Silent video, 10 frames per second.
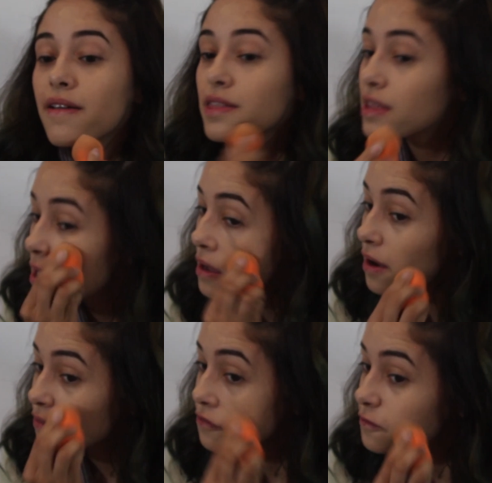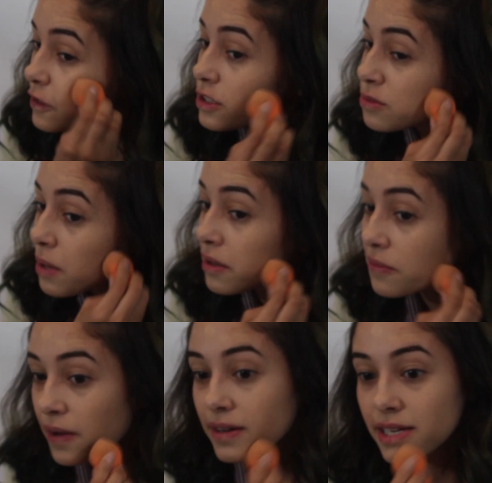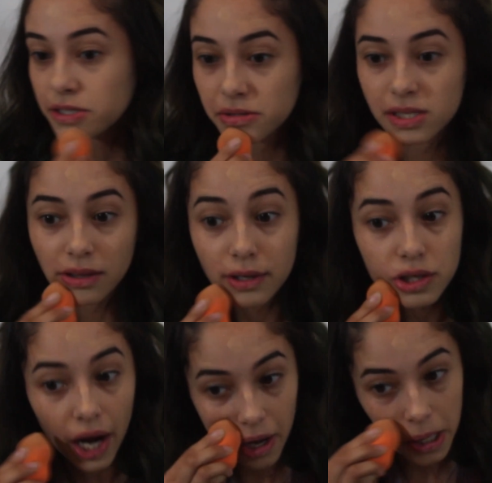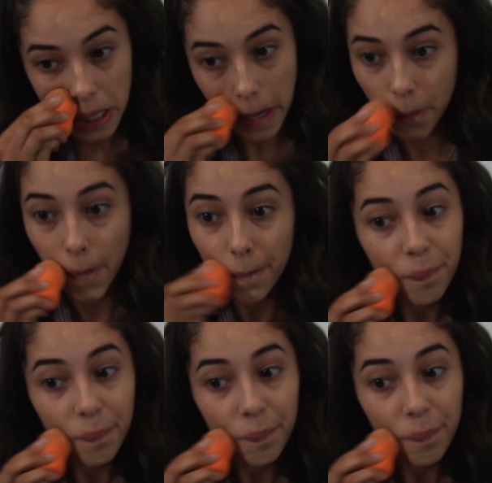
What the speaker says: the first round of foundations that they tried to do